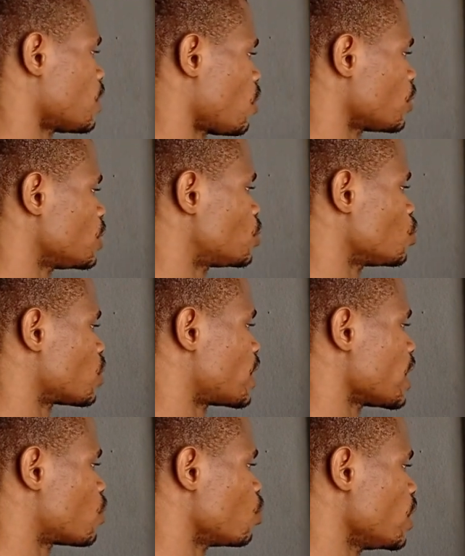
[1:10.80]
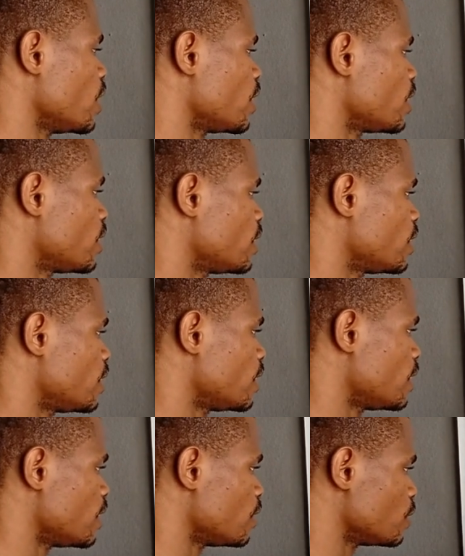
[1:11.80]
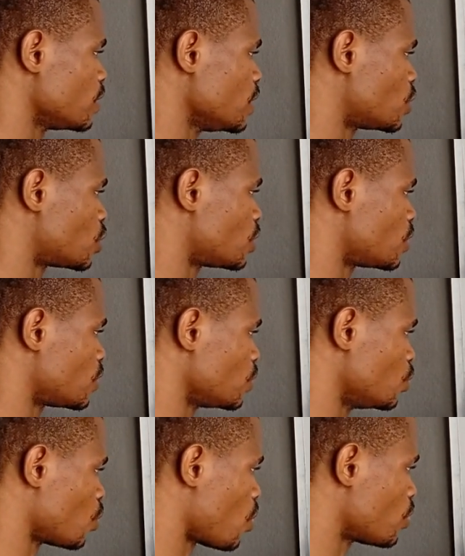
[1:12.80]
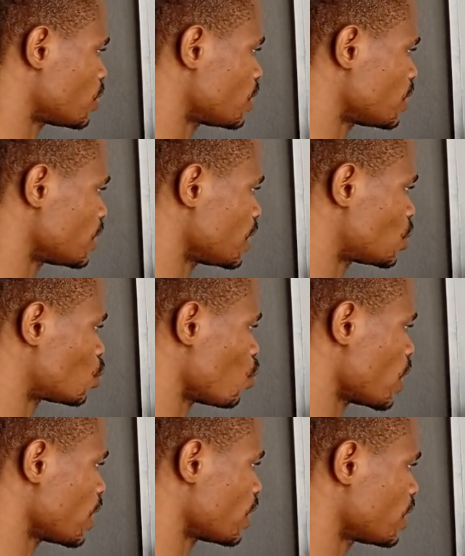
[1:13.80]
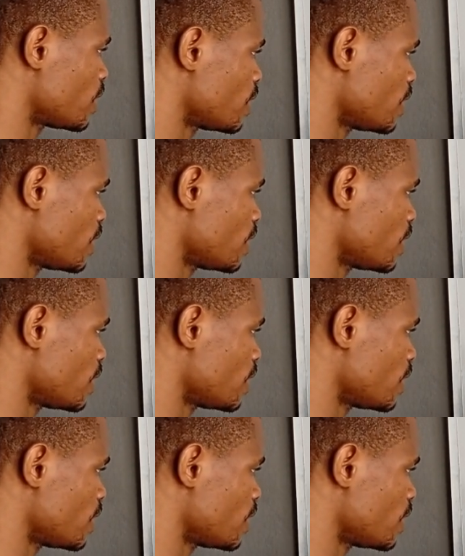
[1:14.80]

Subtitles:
according to Kekulé, it's drawn this way,